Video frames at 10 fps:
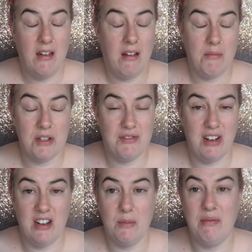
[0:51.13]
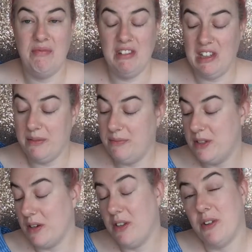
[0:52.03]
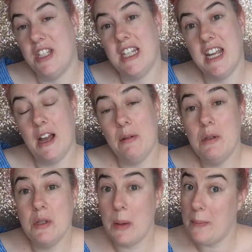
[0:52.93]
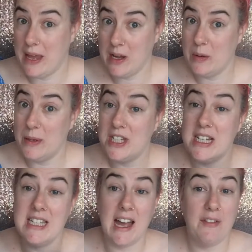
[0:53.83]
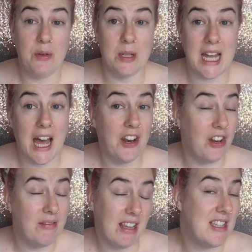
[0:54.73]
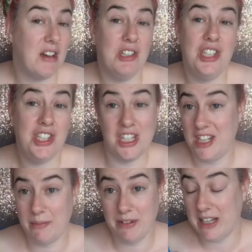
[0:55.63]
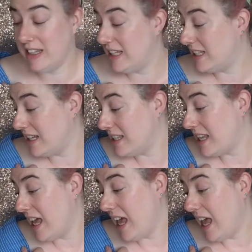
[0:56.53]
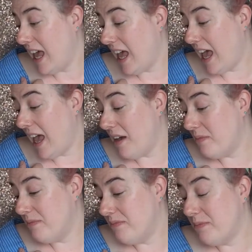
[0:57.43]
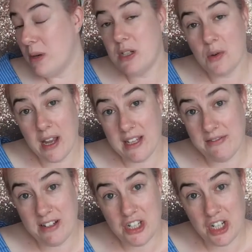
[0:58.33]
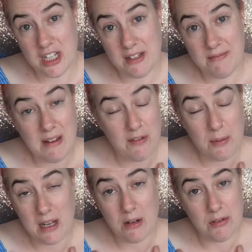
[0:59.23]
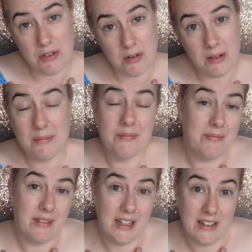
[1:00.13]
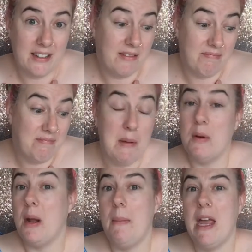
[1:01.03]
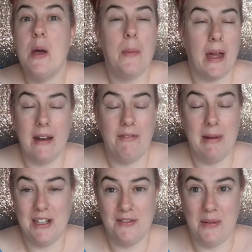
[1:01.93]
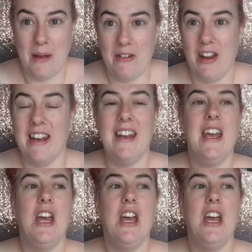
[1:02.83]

I'm just feeling a bit meh. So I thought today I would do some makeup. As you can see, I have no tan on. That's how shitty I'm feeling these days. But it's okay to feel shitty. Everybody goes through it, and you put on makeup and it makes you feel better again.